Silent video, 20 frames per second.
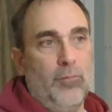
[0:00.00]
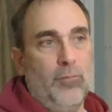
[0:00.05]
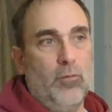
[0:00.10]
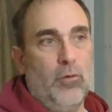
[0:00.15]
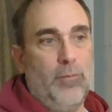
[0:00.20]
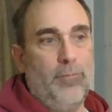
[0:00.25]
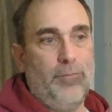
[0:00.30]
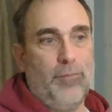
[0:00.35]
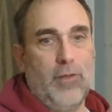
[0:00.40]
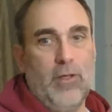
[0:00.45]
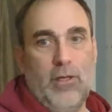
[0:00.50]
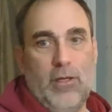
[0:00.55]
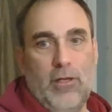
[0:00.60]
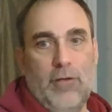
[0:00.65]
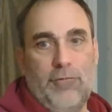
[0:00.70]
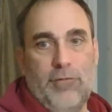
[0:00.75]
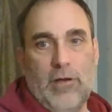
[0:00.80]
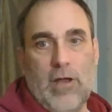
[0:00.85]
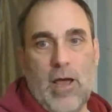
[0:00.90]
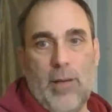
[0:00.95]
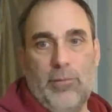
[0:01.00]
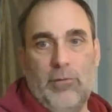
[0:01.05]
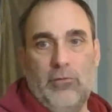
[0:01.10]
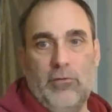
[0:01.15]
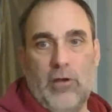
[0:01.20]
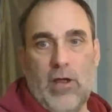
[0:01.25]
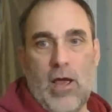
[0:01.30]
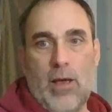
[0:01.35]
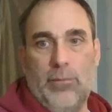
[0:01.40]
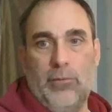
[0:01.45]
Well, if it happens,
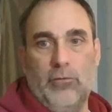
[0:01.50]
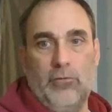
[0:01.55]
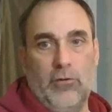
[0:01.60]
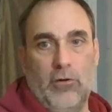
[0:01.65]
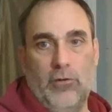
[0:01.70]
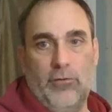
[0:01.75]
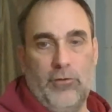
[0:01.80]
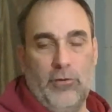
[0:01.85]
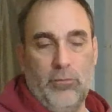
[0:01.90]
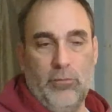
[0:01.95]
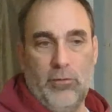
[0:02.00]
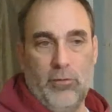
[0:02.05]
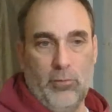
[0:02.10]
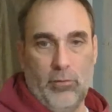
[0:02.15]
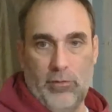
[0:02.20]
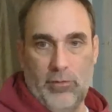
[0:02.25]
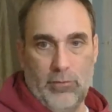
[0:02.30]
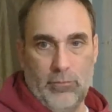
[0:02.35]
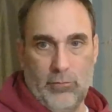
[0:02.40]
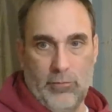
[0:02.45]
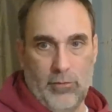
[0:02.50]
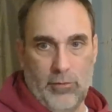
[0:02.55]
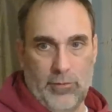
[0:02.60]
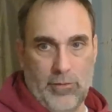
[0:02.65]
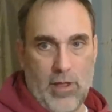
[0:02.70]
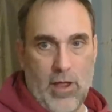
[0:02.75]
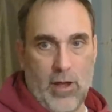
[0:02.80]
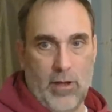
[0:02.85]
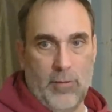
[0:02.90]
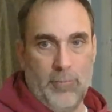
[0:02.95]
it happens, and I'll deal with it with it, with it
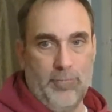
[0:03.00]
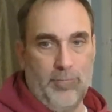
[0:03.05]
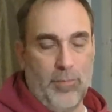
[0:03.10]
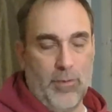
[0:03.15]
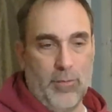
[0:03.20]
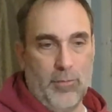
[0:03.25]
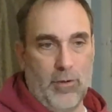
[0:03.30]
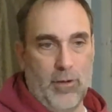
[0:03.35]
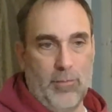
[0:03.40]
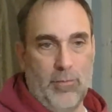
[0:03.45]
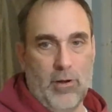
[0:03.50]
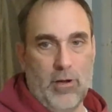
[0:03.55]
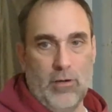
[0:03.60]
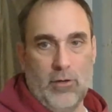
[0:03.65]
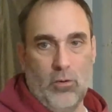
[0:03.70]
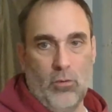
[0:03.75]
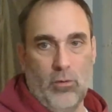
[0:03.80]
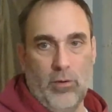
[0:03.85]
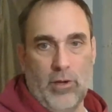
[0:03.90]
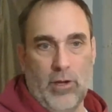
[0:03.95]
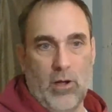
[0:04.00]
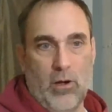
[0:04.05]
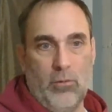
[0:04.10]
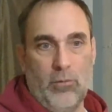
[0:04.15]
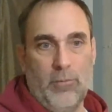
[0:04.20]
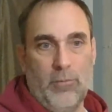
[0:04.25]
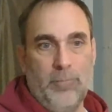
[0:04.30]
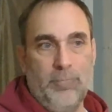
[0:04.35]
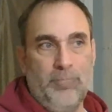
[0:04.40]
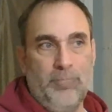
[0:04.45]
then. But I'm not going out,